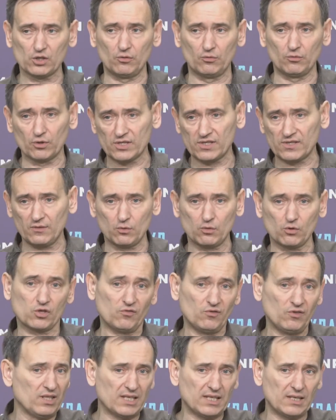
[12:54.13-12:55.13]

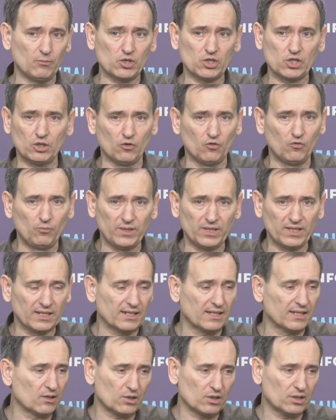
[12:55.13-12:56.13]
regardless all the
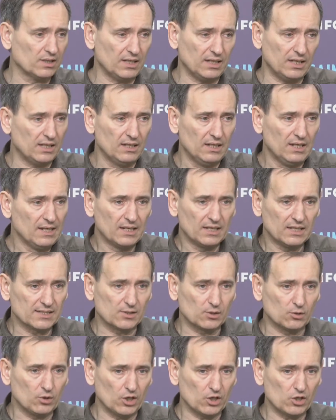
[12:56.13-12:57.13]
contraction by the civilized
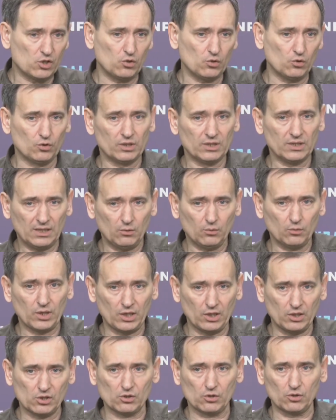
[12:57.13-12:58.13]
world, I don't think
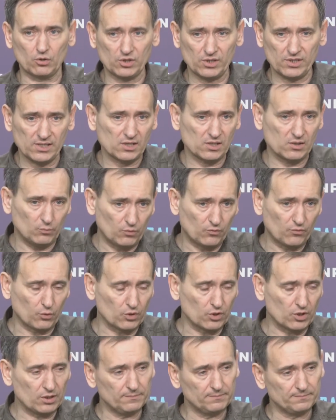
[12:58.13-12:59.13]
it will influence
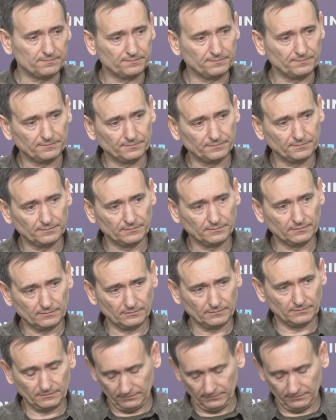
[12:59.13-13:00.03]
the situation in the